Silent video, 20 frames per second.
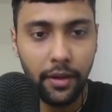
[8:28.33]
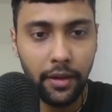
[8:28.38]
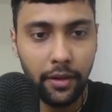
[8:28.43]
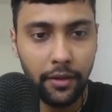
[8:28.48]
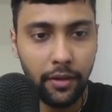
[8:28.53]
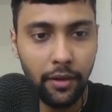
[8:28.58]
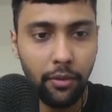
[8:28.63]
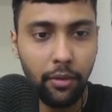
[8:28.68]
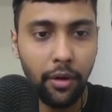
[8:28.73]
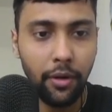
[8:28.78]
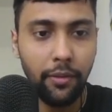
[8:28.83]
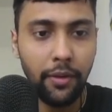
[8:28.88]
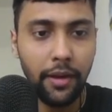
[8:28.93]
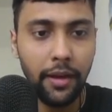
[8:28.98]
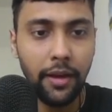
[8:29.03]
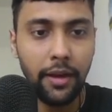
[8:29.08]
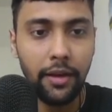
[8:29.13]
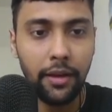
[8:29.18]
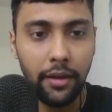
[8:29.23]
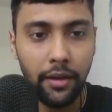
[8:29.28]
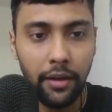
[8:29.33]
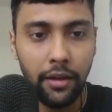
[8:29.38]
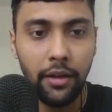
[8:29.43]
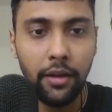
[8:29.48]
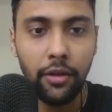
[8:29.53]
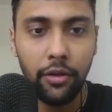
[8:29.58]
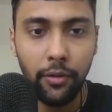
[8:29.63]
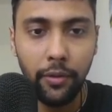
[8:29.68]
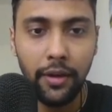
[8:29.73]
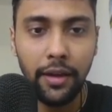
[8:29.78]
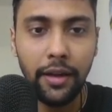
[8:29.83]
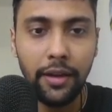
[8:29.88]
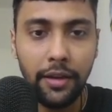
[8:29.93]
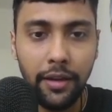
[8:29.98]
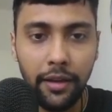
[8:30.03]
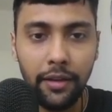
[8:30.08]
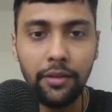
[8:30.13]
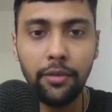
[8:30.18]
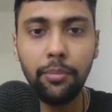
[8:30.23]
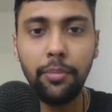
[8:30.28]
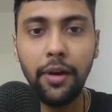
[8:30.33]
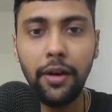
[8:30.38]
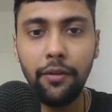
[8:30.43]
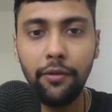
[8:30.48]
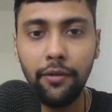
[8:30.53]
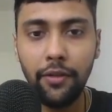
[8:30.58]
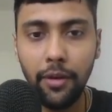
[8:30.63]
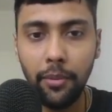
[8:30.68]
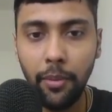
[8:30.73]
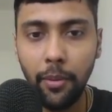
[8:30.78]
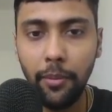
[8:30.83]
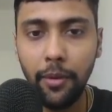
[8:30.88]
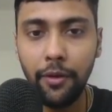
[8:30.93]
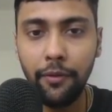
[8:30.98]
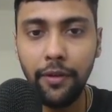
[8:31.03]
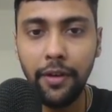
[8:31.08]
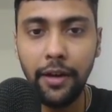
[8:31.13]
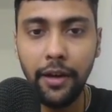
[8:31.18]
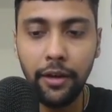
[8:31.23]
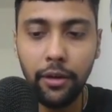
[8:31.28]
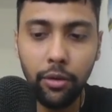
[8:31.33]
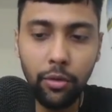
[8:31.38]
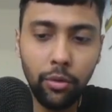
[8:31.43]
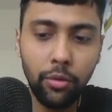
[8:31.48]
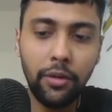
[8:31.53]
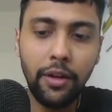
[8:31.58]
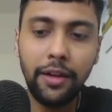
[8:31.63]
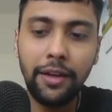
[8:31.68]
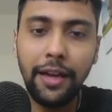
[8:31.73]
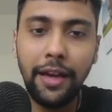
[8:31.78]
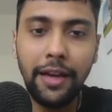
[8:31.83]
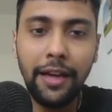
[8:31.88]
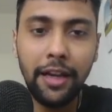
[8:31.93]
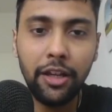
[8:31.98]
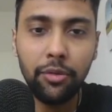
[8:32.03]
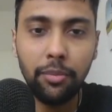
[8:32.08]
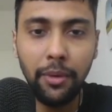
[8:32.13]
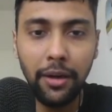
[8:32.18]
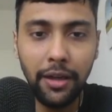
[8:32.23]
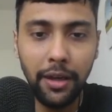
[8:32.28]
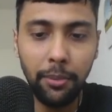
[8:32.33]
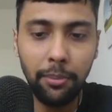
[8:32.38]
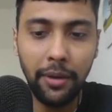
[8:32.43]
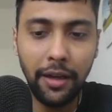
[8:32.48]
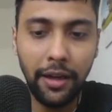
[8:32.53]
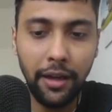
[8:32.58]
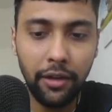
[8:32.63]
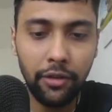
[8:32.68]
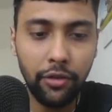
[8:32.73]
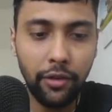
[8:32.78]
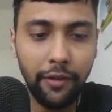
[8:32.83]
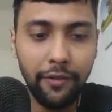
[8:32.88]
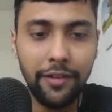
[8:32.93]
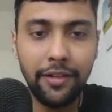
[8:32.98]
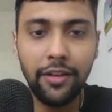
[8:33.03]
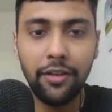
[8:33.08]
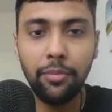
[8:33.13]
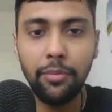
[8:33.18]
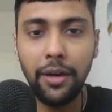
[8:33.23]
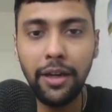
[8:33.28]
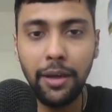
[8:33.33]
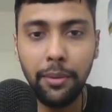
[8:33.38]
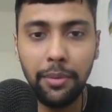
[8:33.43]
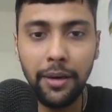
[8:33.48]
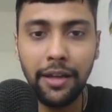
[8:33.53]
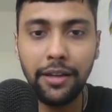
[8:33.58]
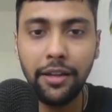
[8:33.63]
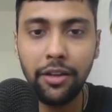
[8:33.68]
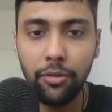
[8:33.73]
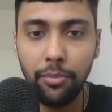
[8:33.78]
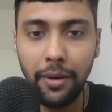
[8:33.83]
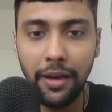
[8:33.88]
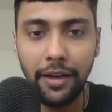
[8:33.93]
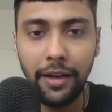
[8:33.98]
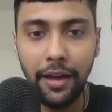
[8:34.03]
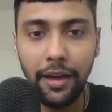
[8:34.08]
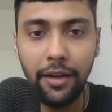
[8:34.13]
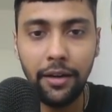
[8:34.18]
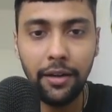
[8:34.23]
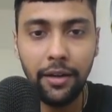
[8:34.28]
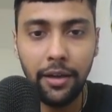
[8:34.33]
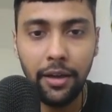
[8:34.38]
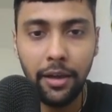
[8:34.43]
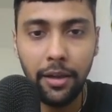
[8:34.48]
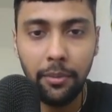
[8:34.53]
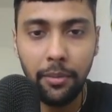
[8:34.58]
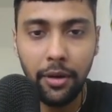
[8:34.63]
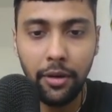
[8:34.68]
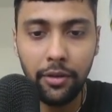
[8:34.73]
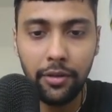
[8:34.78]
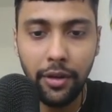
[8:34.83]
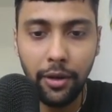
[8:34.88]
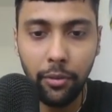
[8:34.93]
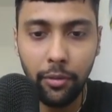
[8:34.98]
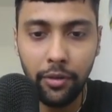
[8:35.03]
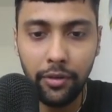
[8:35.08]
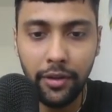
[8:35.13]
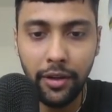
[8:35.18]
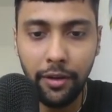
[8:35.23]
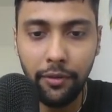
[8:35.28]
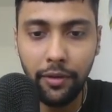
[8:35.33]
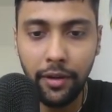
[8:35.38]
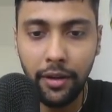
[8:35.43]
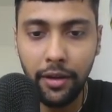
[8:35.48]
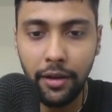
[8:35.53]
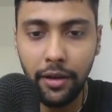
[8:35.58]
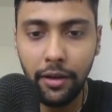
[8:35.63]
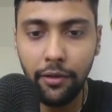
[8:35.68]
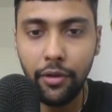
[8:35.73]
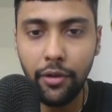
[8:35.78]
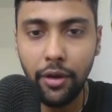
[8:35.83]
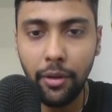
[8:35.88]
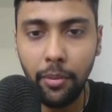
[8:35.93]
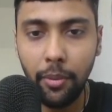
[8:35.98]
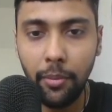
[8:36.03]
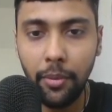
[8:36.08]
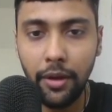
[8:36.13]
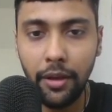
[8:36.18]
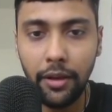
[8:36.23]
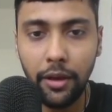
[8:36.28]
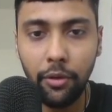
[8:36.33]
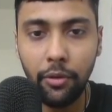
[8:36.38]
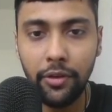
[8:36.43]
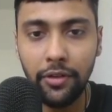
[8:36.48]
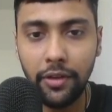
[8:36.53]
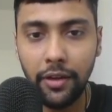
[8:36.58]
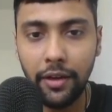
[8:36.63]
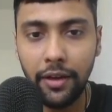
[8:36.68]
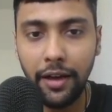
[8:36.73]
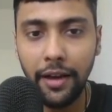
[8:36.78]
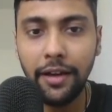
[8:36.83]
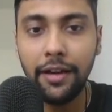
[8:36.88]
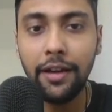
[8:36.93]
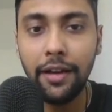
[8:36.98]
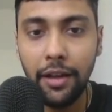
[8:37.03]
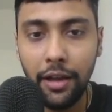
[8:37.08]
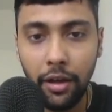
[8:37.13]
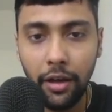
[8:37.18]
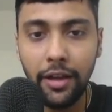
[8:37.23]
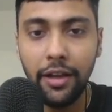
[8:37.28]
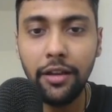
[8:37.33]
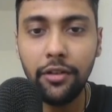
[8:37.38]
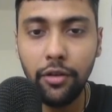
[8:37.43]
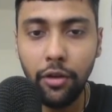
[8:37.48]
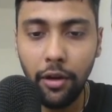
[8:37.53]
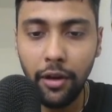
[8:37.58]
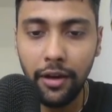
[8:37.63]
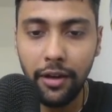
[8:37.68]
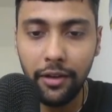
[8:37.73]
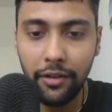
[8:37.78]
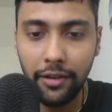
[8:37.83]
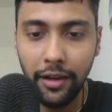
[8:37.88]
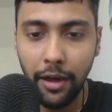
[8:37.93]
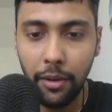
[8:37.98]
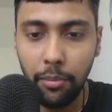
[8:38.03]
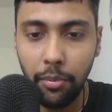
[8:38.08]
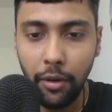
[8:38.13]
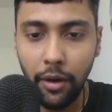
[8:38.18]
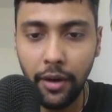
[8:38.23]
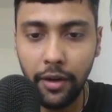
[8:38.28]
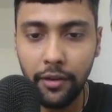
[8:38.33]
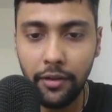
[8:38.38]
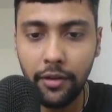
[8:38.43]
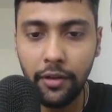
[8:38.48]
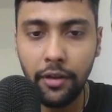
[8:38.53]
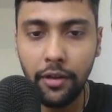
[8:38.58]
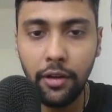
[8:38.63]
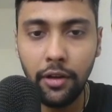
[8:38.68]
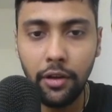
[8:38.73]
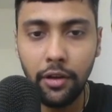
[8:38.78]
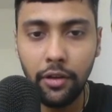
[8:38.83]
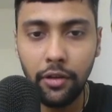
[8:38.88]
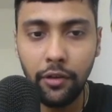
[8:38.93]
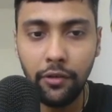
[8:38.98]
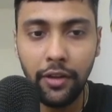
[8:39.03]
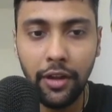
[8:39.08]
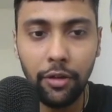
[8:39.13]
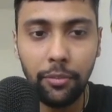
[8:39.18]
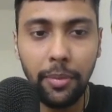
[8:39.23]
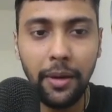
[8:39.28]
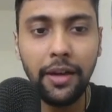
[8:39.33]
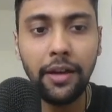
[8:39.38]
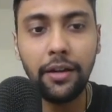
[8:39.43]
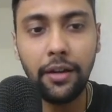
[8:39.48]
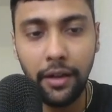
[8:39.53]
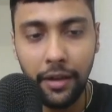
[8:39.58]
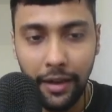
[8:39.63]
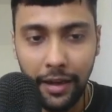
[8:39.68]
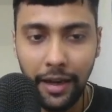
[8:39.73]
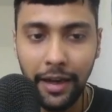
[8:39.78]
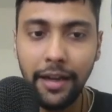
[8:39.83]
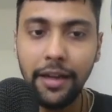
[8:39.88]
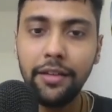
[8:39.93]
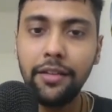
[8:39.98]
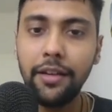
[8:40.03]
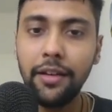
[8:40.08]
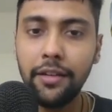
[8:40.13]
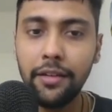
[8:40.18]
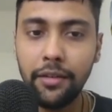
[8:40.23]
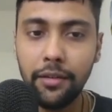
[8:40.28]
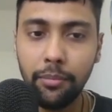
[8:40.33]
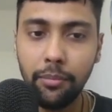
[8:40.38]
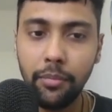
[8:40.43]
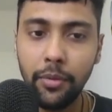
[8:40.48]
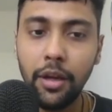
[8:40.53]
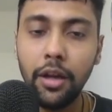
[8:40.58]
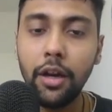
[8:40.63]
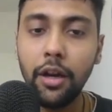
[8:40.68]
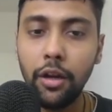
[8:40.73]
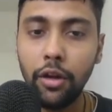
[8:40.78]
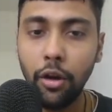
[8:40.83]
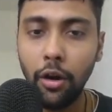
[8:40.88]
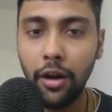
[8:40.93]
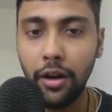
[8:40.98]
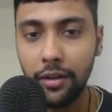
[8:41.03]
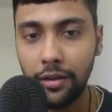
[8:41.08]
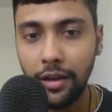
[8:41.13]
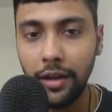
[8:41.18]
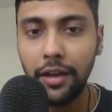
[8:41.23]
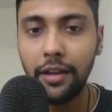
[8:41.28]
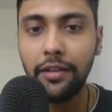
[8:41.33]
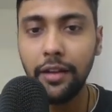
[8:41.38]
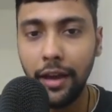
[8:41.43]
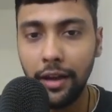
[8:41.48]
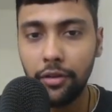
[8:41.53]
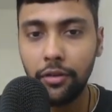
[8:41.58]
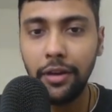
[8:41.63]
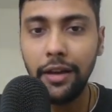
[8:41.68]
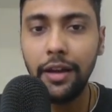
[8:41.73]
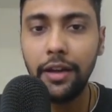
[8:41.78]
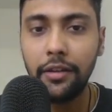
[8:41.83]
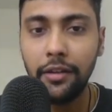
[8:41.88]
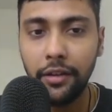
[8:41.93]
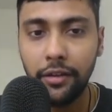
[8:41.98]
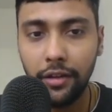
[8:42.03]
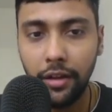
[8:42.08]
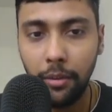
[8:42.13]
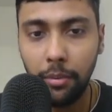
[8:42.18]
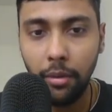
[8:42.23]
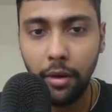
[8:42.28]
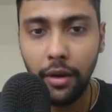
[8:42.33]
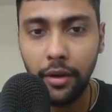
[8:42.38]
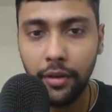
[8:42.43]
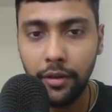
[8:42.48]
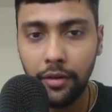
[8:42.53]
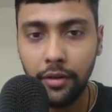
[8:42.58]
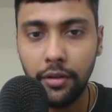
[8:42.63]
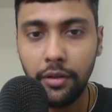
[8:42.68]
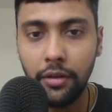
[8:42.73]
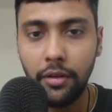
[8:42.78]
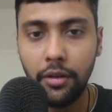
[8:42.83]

See what we get. So we get this, but remember we need to do the 10x multiplier. So I will just multiply this by 10 because that was given, if you remember in the question, right? Each dollar is 10 points. So if they spent $86, then it's actually 860 points.